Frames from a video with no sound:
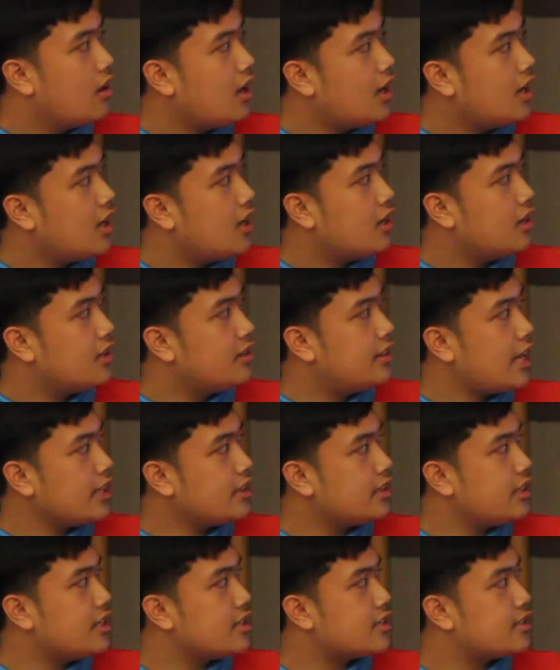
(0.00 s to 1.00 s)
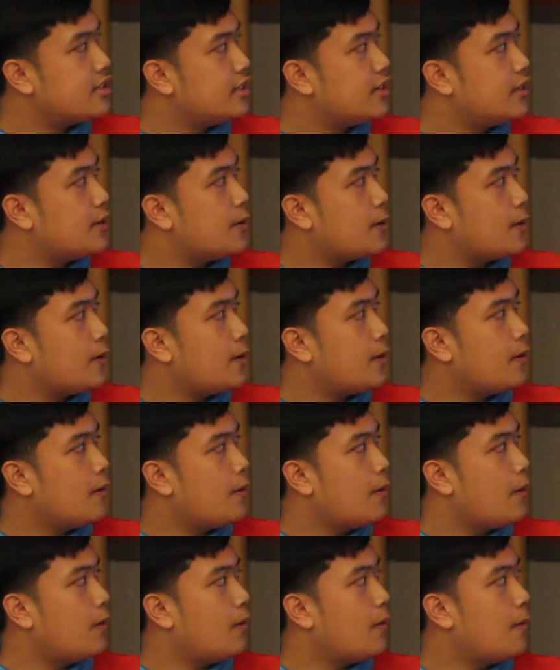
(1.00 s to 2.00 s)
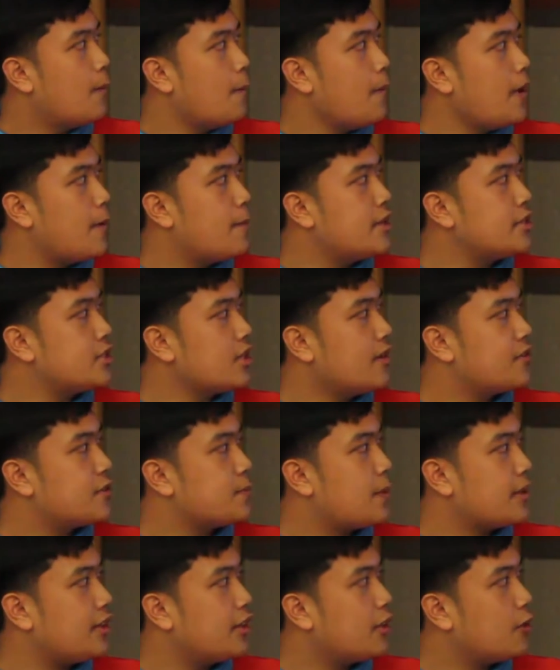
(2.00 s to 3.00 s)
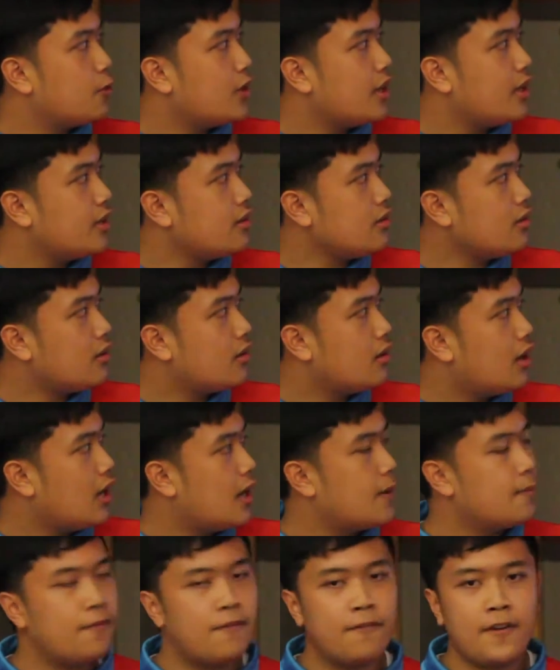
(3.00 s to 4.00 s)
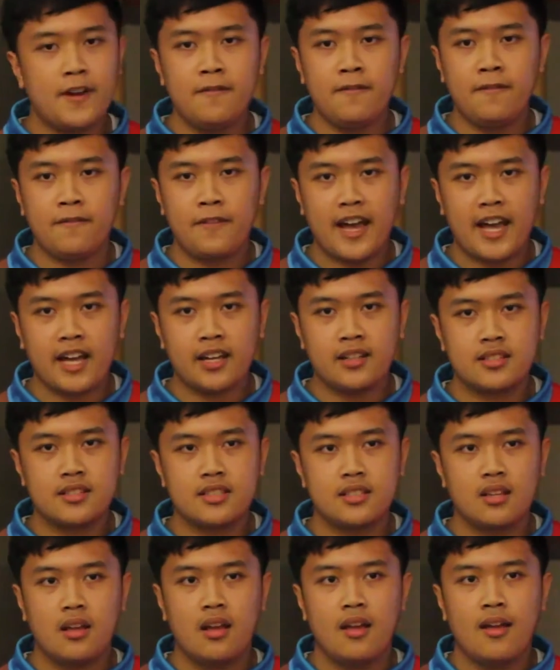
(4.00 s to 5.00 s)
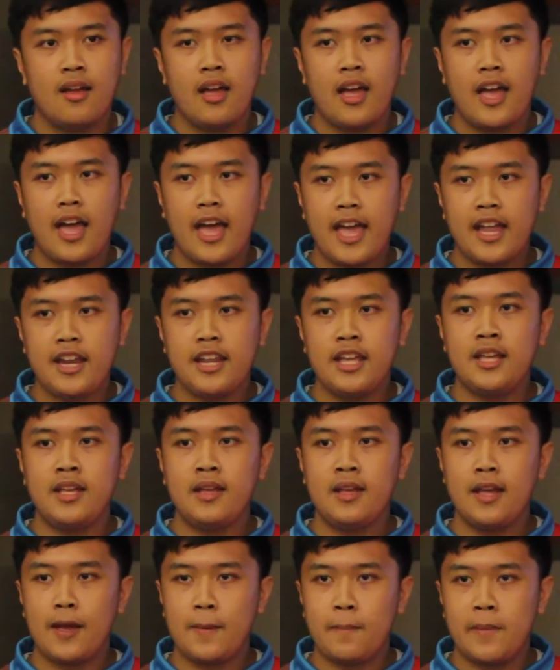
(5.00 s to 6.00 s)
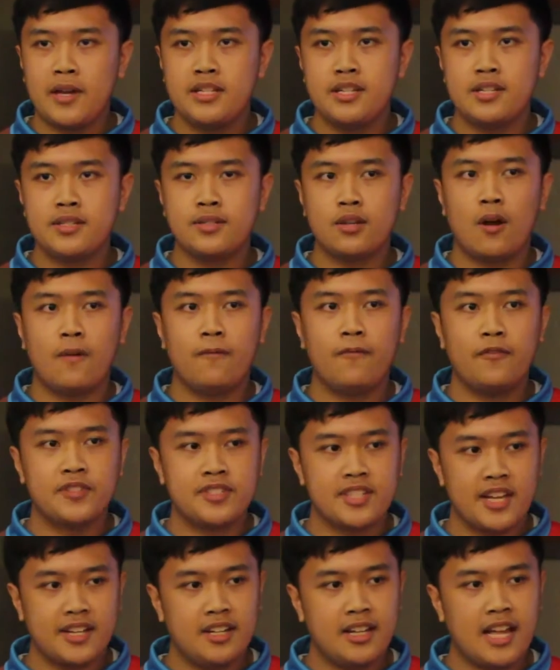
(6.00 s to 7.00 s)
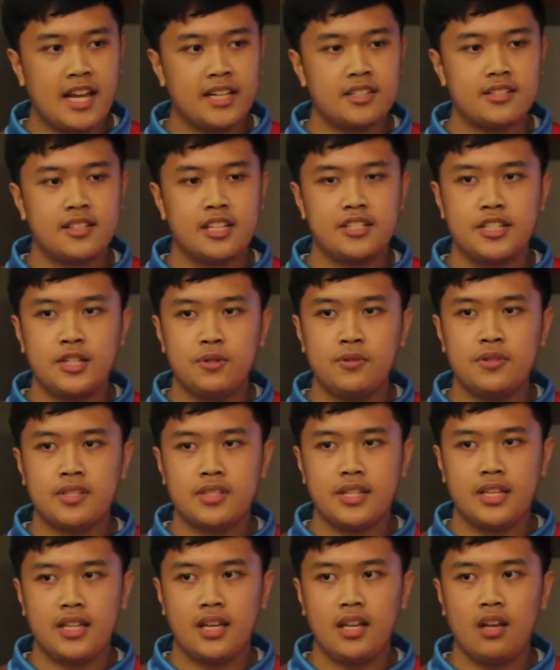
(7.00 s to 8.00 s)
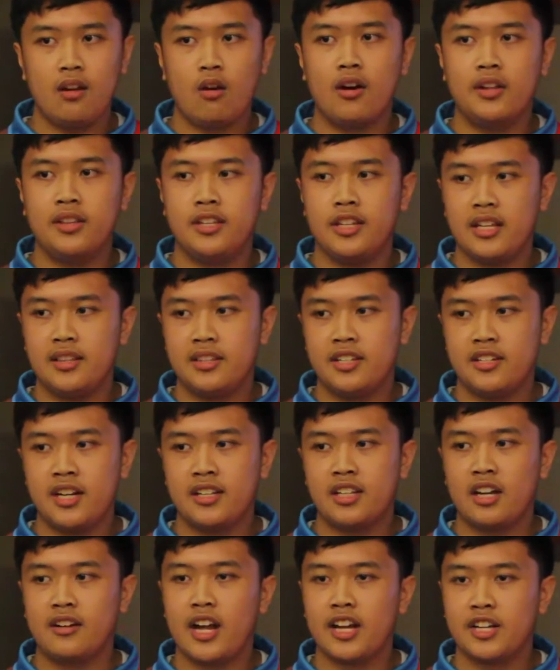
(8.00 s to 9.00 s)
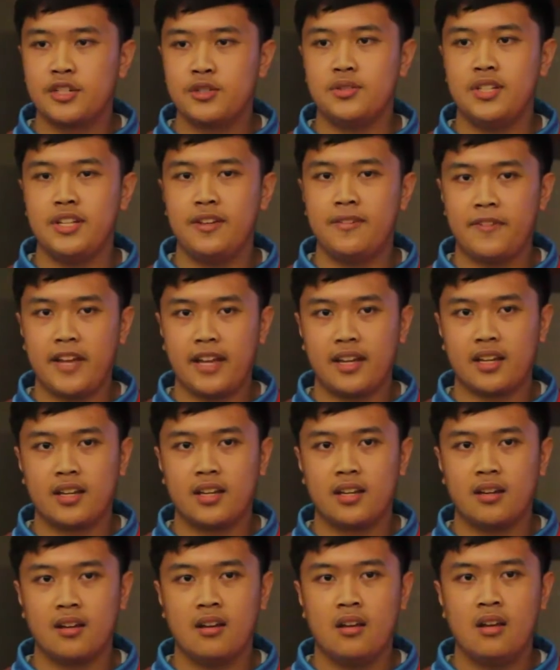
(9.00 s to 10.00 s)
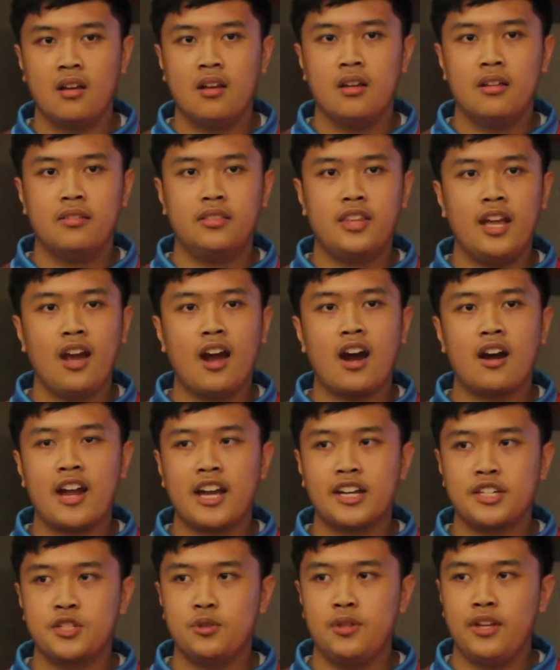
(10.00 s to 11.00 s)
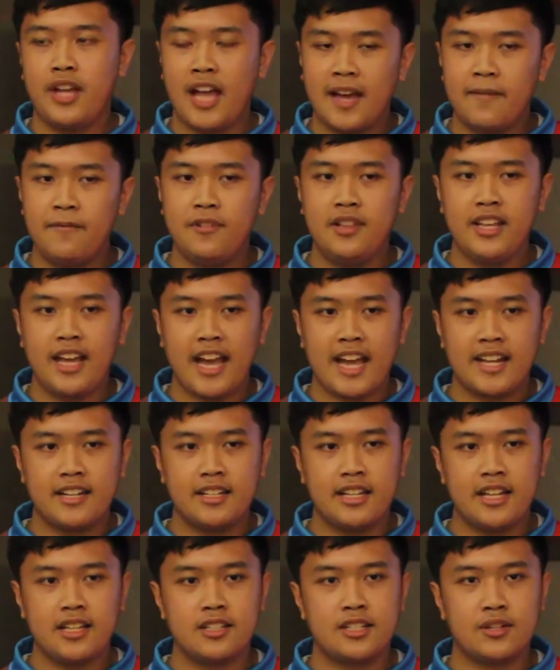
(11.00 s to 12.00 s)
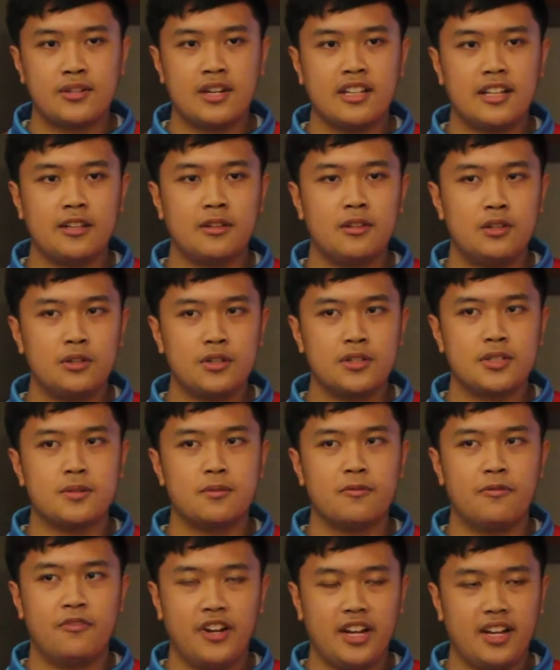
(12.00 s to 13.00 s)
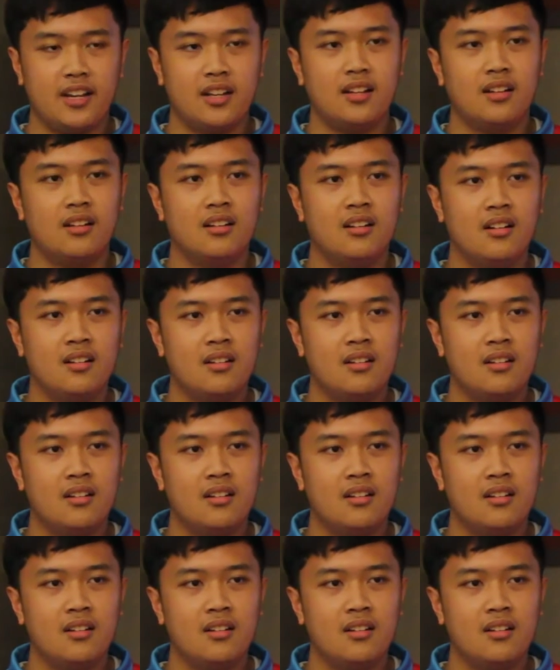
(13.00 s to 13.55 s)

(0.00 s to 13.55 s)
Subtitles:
That is the image of Sputnik 1. Fun fact, any images of satellites that you see on the internet are actually fake. they are actually heavily edited so that it looks real.